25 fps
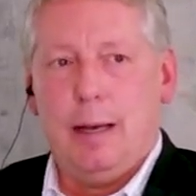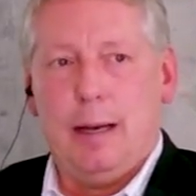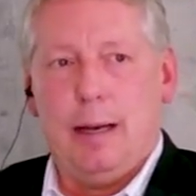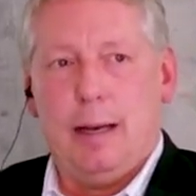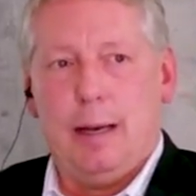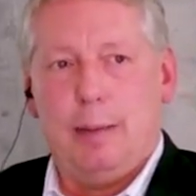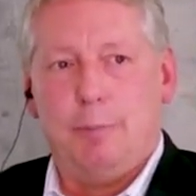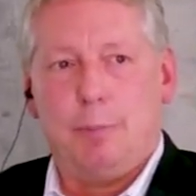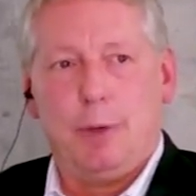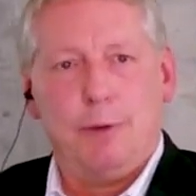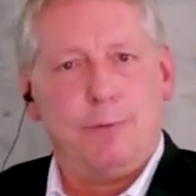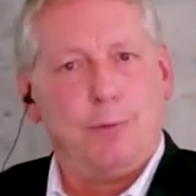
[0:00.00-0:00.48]

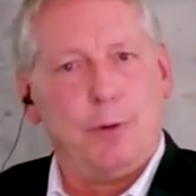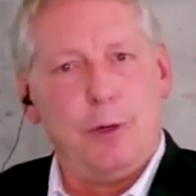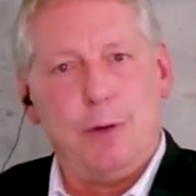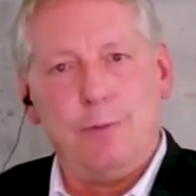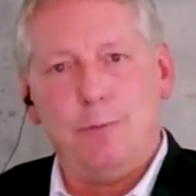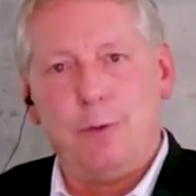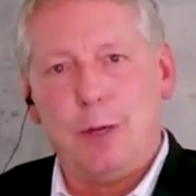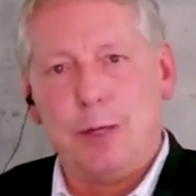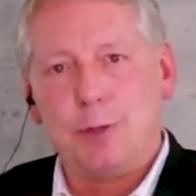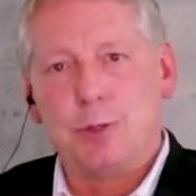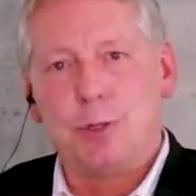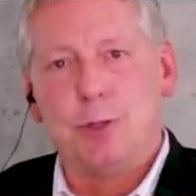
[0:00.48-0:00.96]
But for
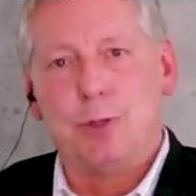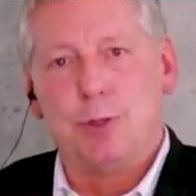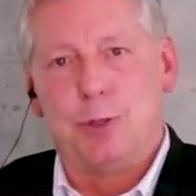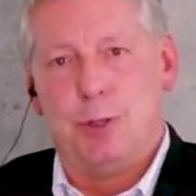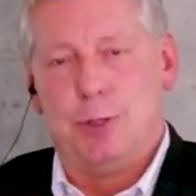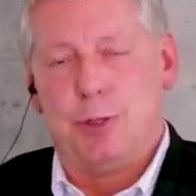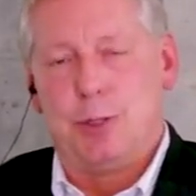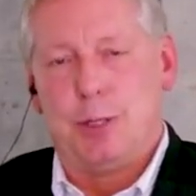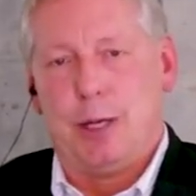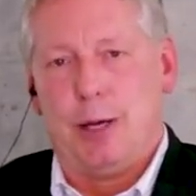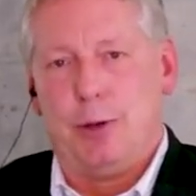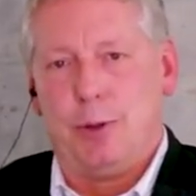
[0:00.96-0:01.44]
investors
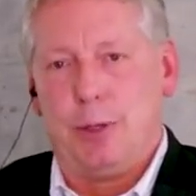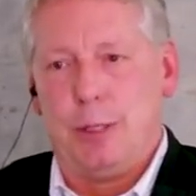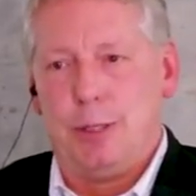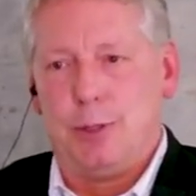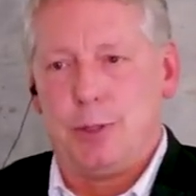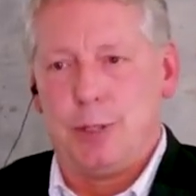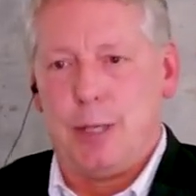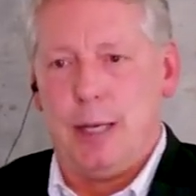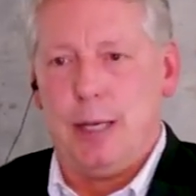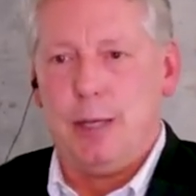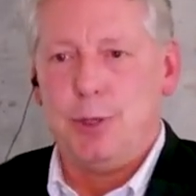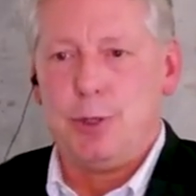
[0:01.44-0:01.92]
in
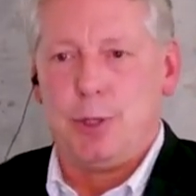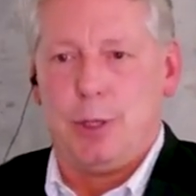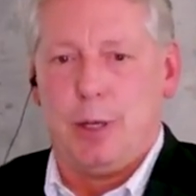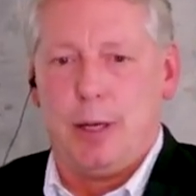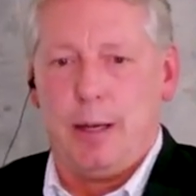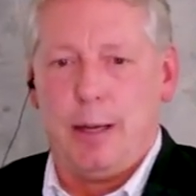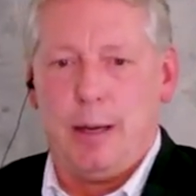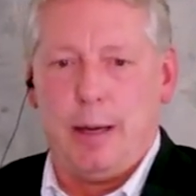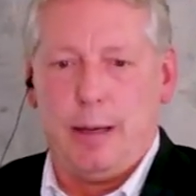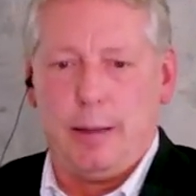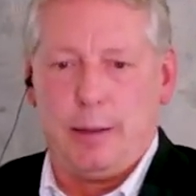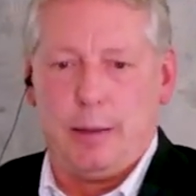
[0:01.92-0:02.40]
Southeast
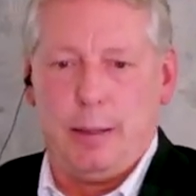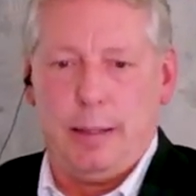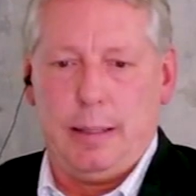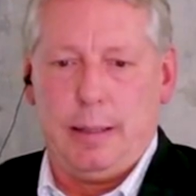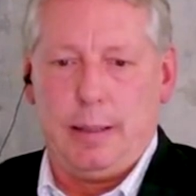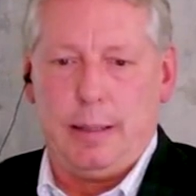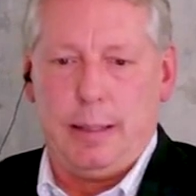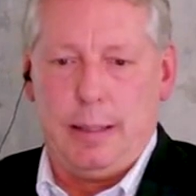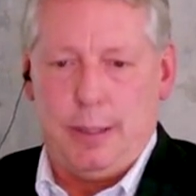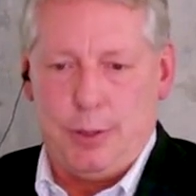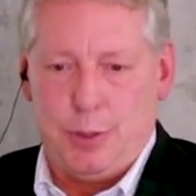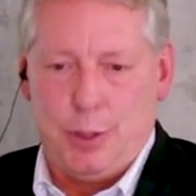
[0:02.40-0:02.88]
Asia, I
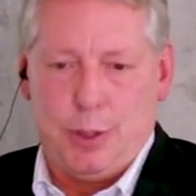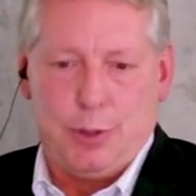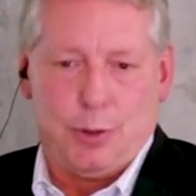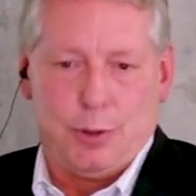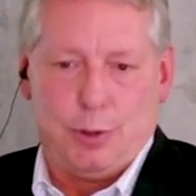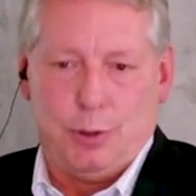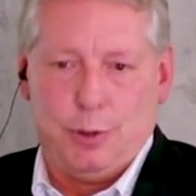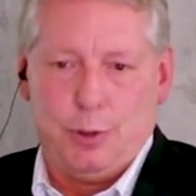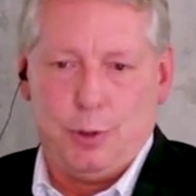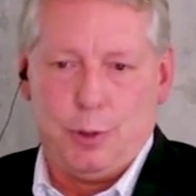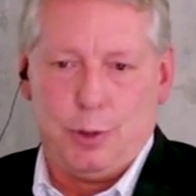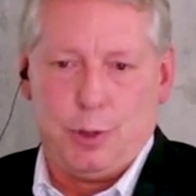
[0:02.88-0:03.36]
think Easy
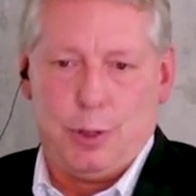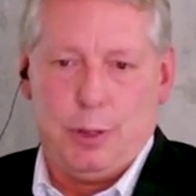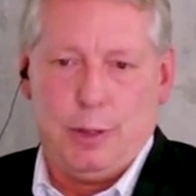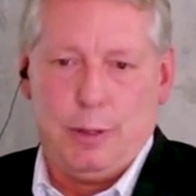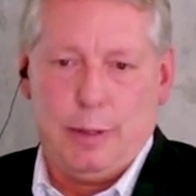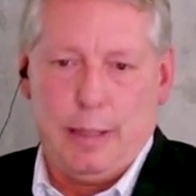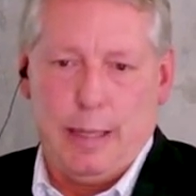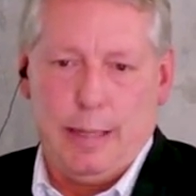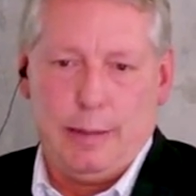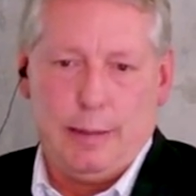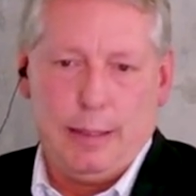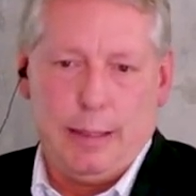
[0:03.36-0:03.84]

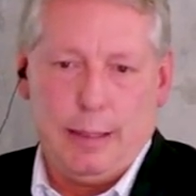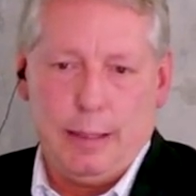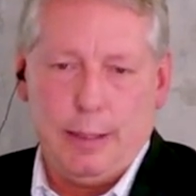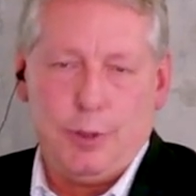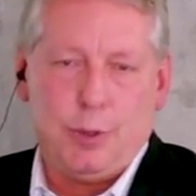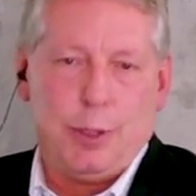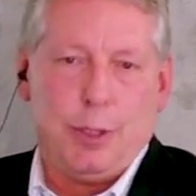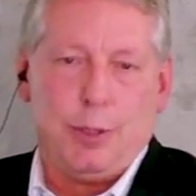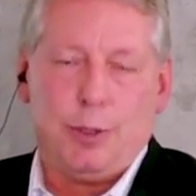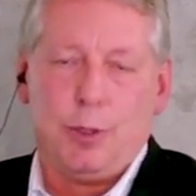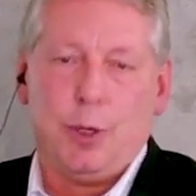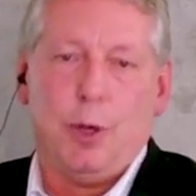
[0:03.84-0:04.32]
Solution and the
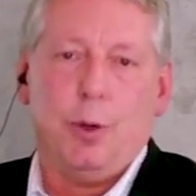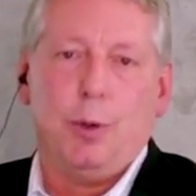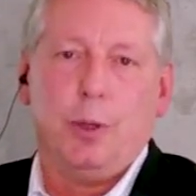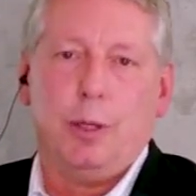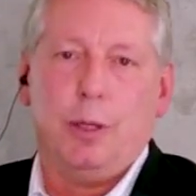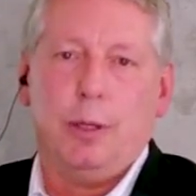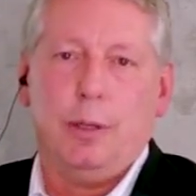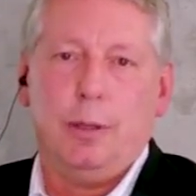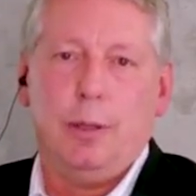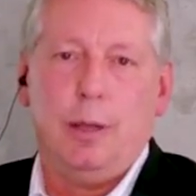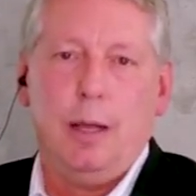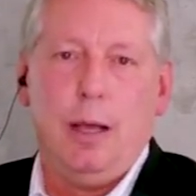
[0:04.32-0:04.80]
Easy
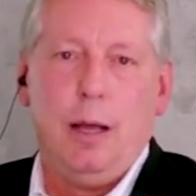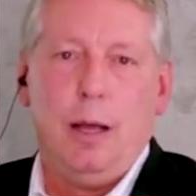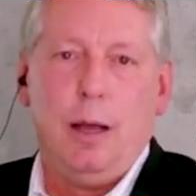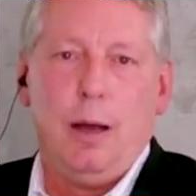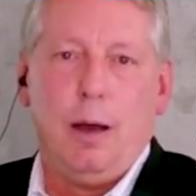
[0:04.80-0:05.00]
token